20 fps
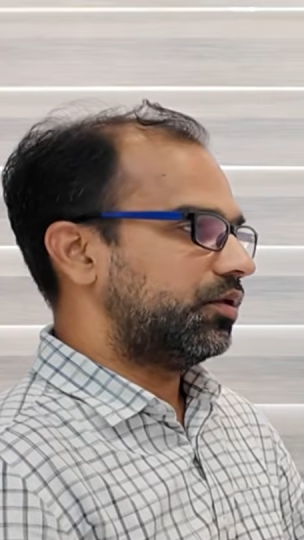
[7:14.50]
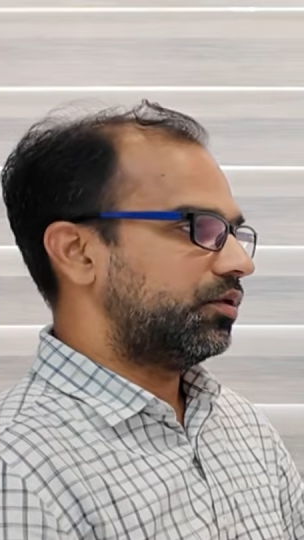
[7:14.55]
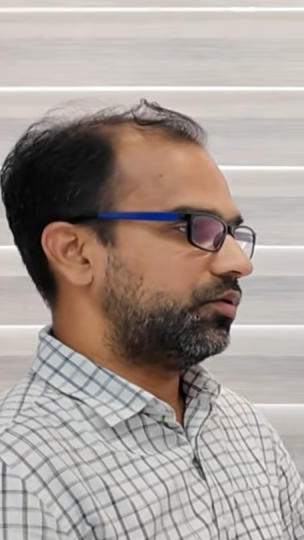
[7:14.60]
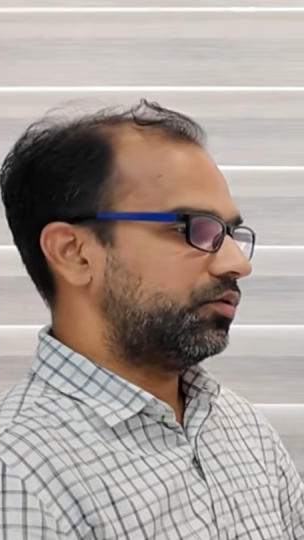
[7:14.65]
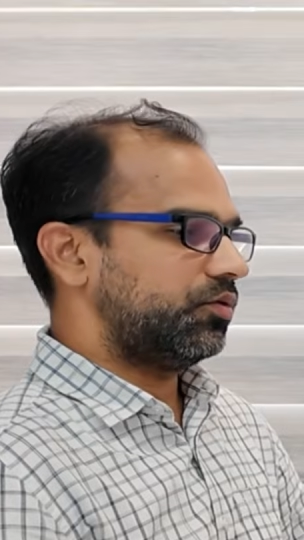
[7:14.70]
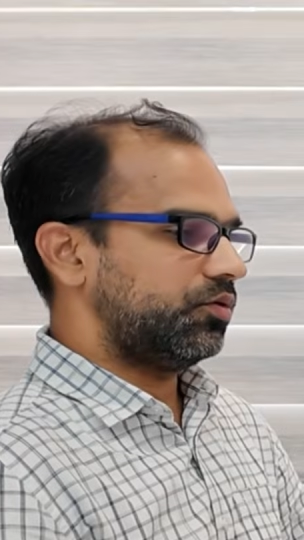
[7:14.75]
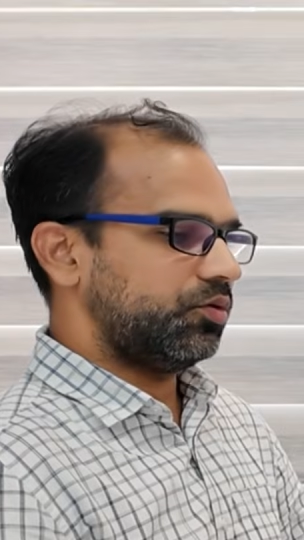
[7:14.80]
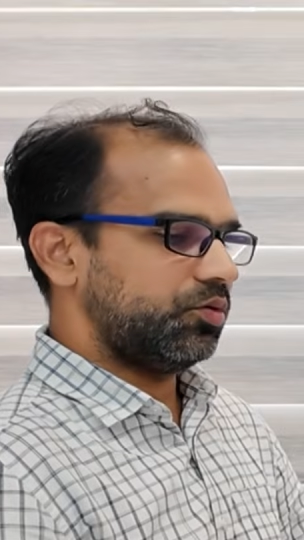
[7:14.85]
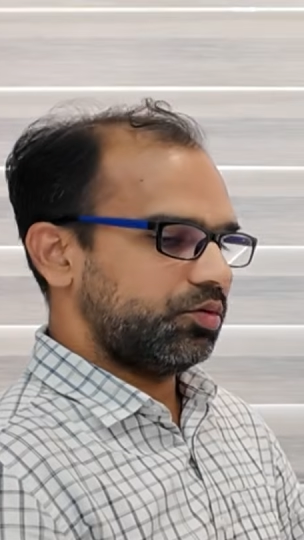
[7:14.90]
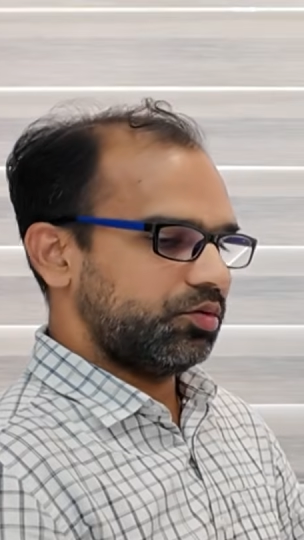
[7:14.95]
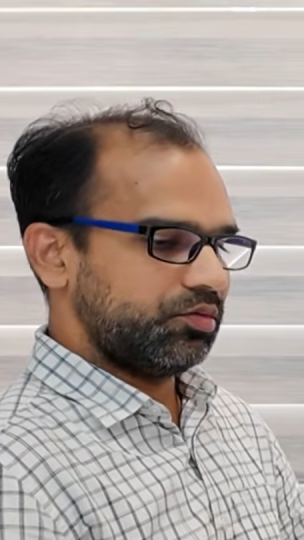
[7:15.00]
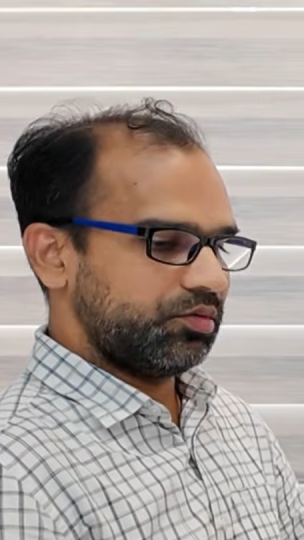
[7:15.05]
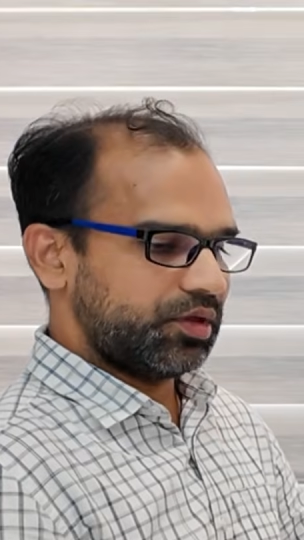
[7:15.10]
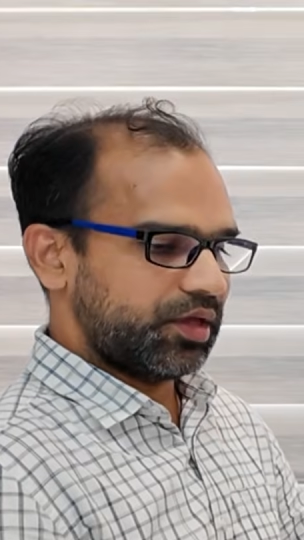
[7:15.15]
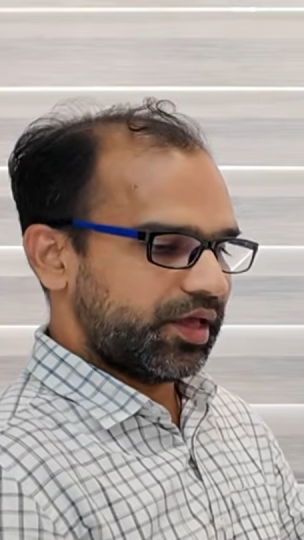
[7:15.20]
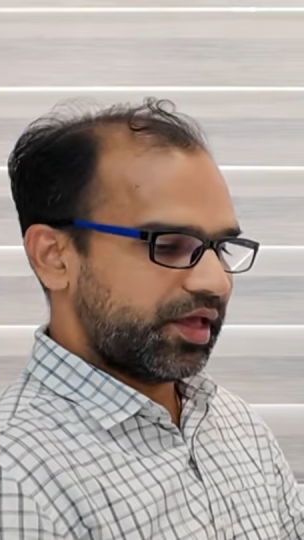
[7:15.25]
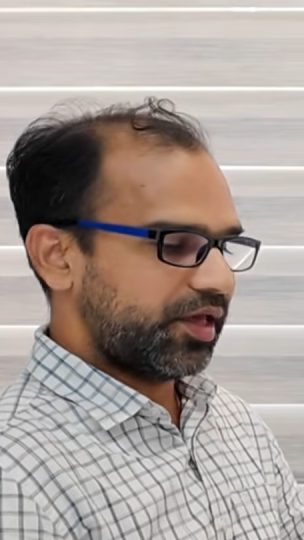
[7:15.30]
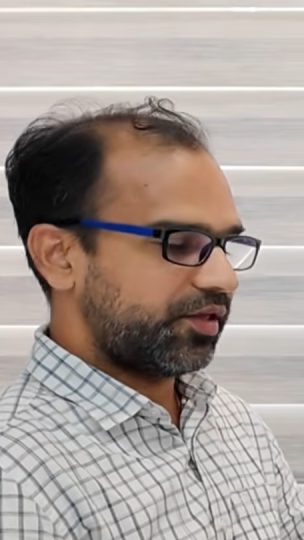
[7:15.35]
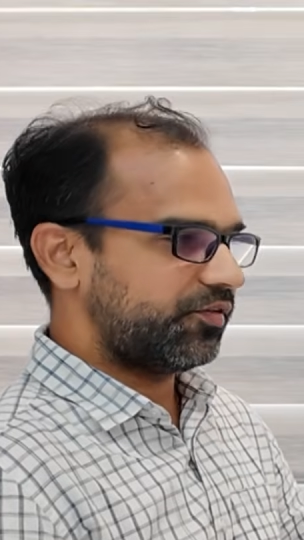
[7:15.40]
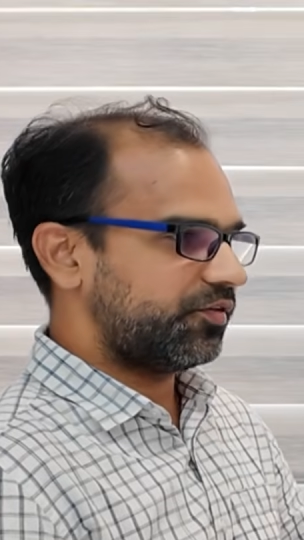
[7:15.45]
So
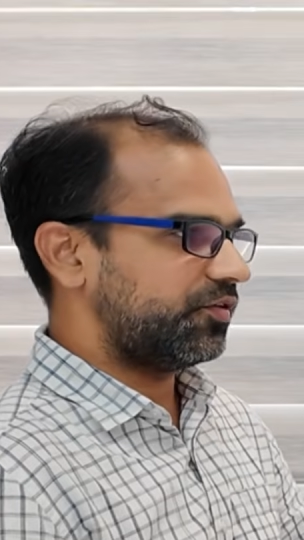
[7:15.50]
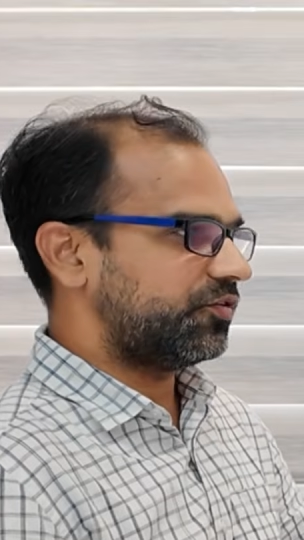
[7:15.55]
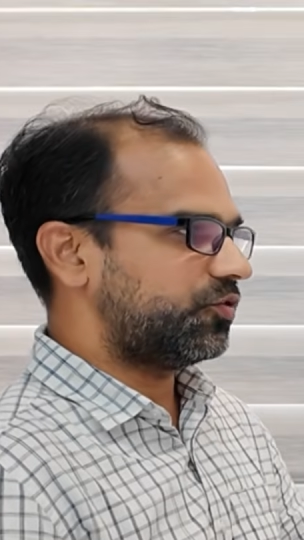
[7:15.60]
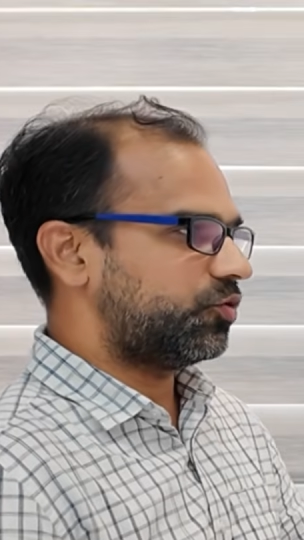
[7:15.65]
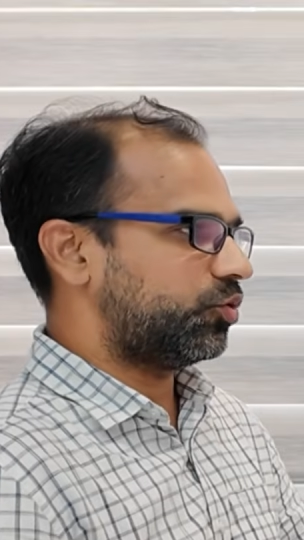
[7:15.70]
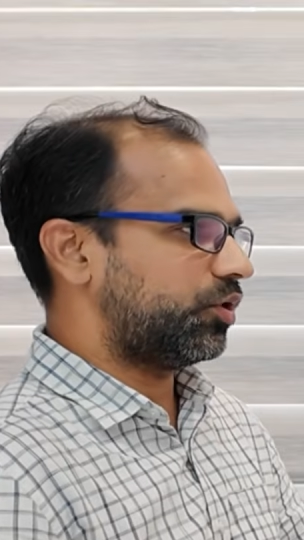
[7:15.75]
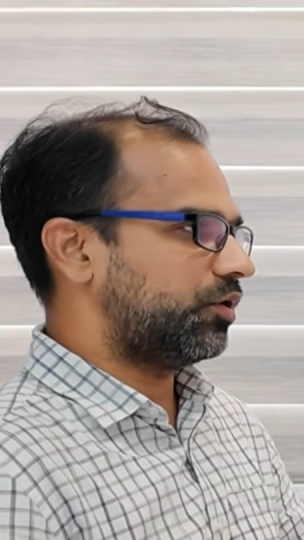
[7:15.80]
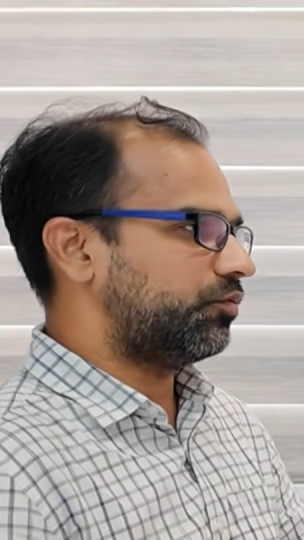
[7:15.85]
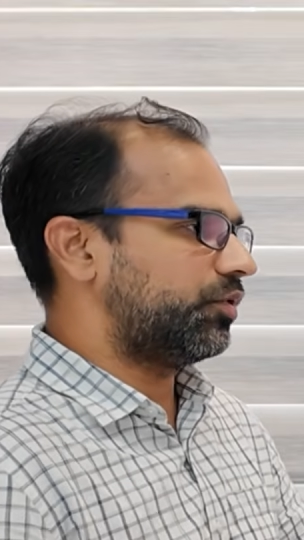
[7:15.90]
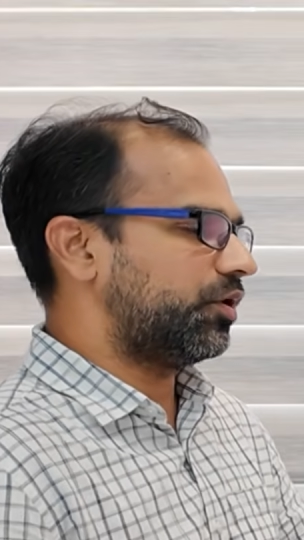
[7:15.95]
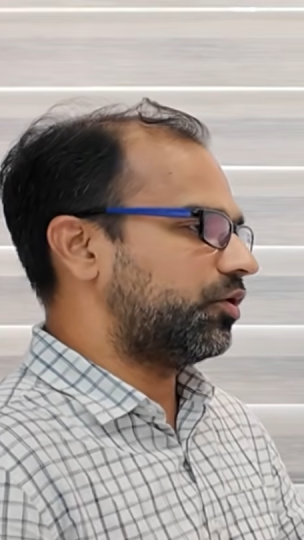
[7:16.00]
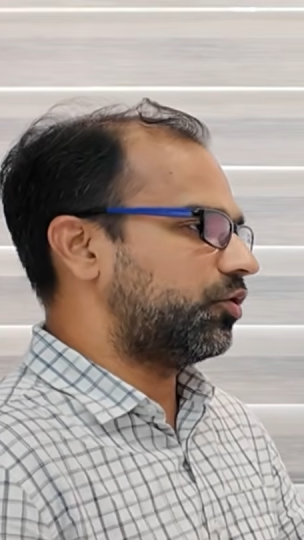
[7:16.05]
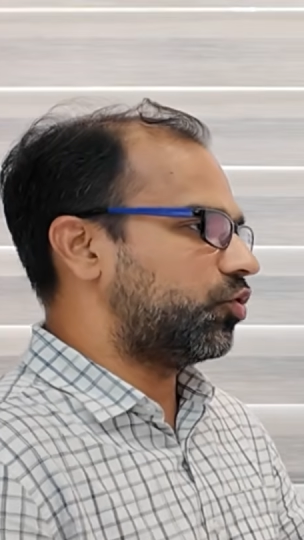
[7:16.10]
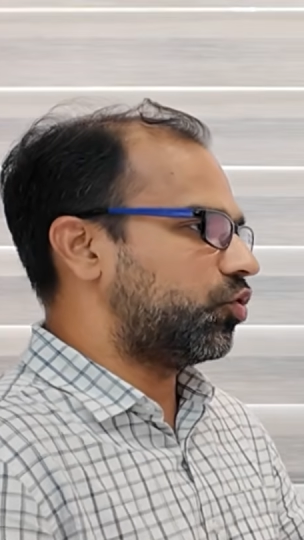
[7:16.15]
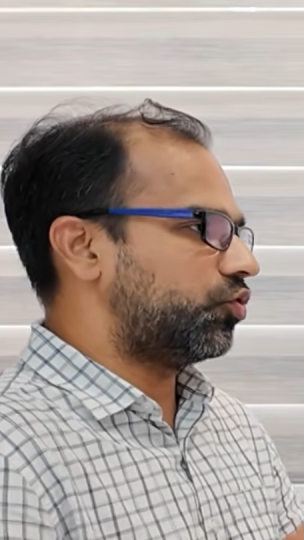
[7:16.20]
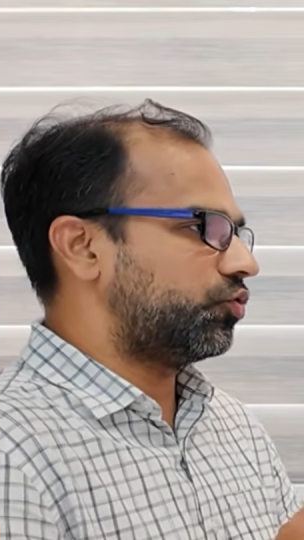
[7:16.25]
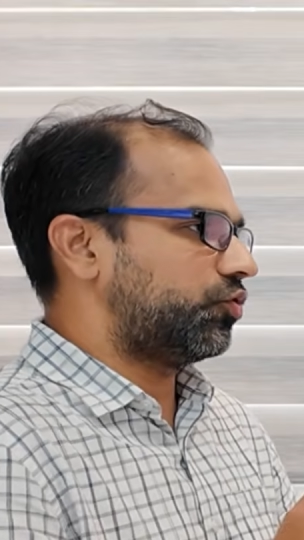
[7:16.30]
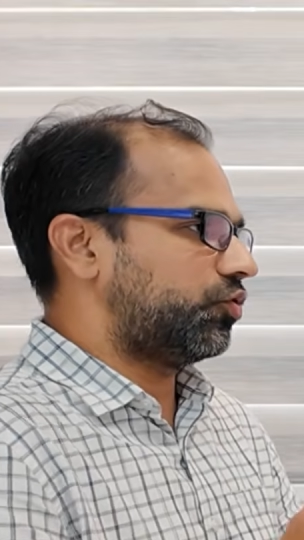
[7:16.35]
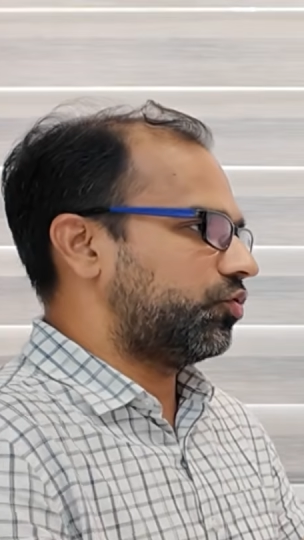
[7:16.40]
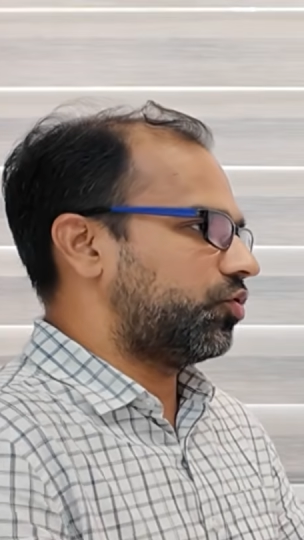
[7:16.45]
as a student will
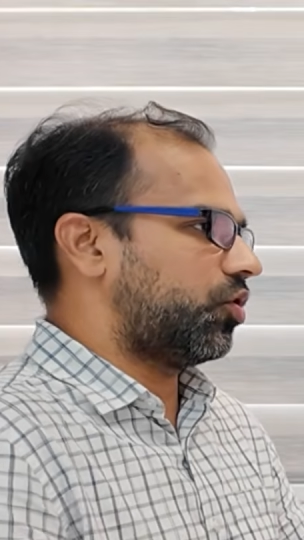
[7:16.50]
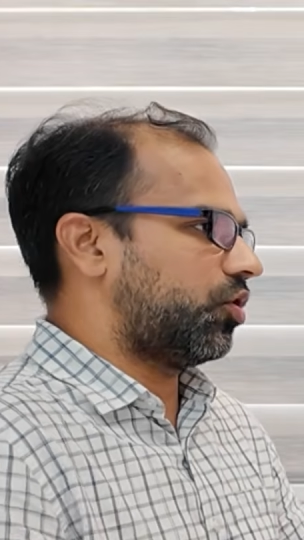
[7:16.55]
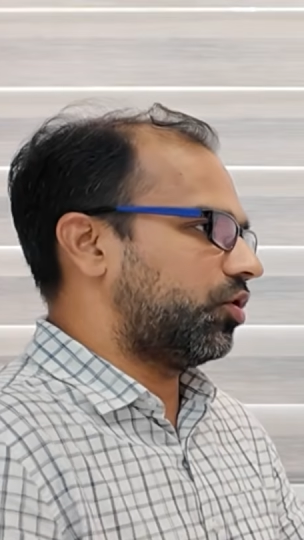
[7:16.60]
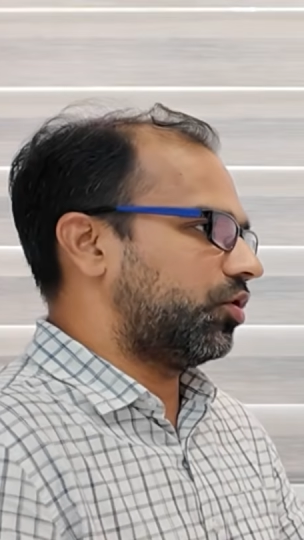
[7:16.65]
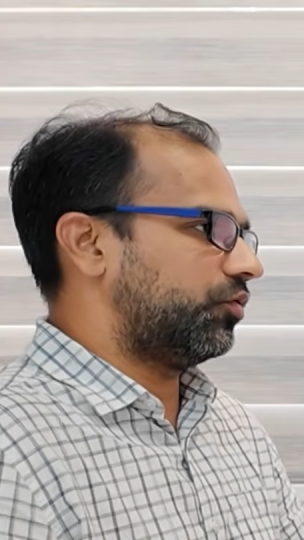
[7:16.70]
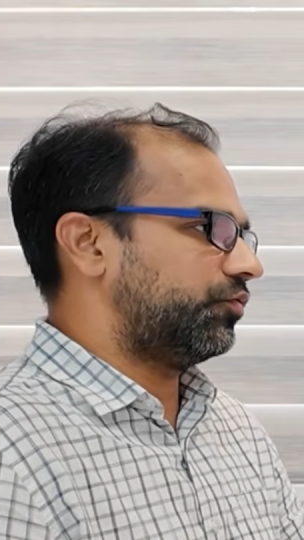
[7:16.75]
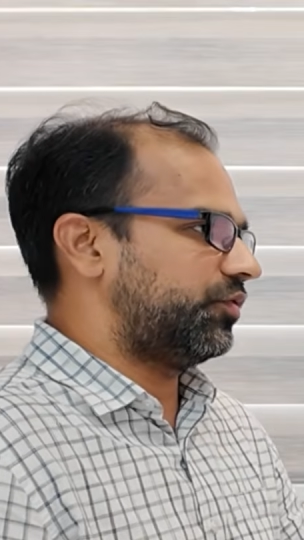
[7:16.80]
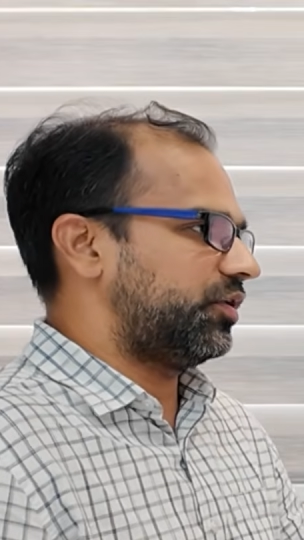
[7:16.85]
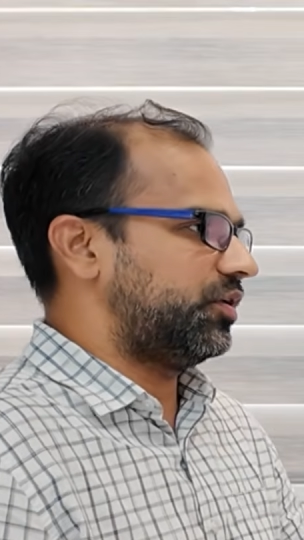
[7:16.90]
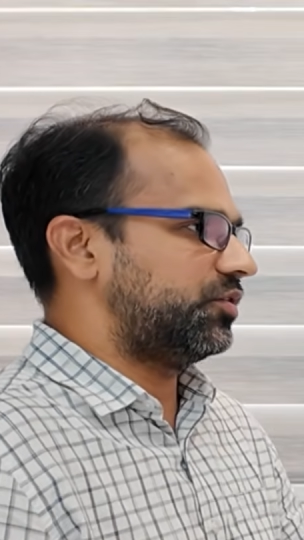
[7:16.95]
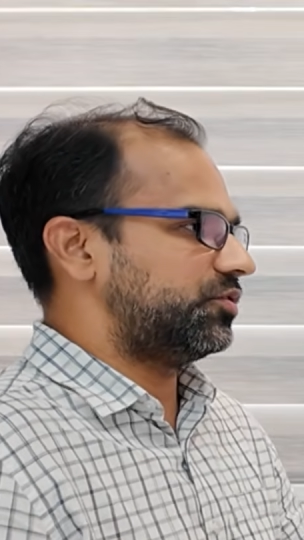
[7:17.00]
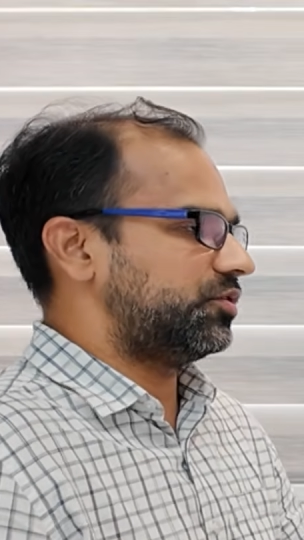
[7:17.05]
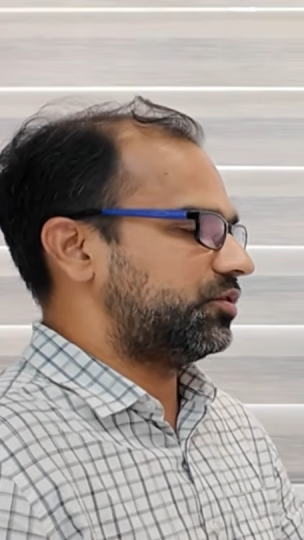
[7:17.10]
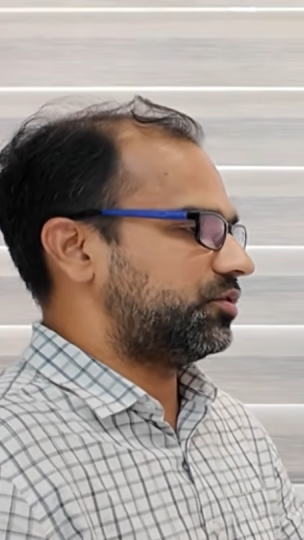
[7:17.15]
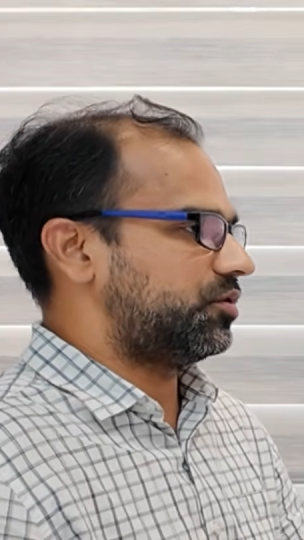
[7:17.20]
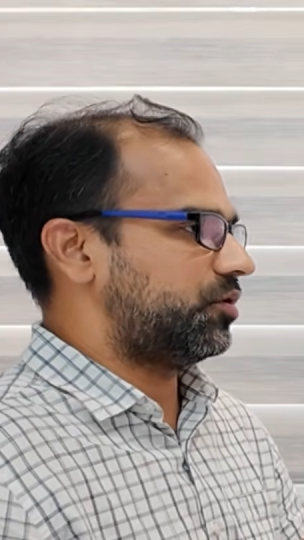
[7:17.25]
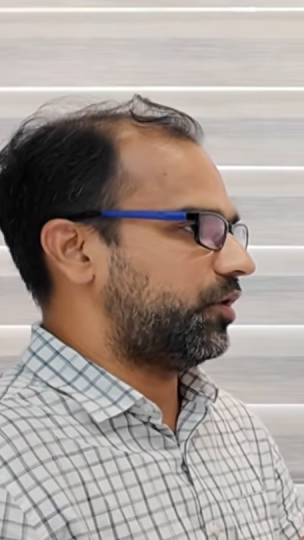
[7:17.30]
go through all of these